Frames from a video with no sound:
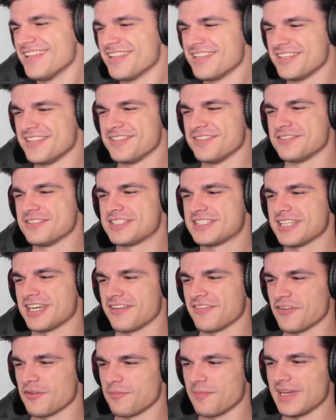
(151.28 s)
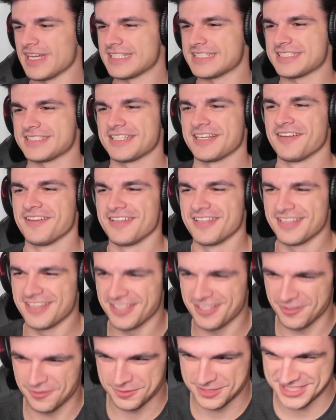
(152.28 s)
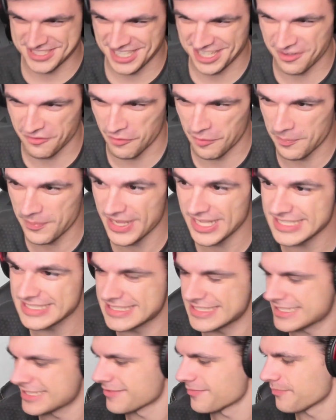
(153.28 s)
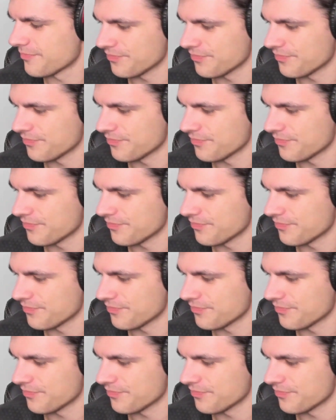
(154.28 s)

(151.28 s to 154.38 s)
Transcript: You son of a bitch. You son of a bitch.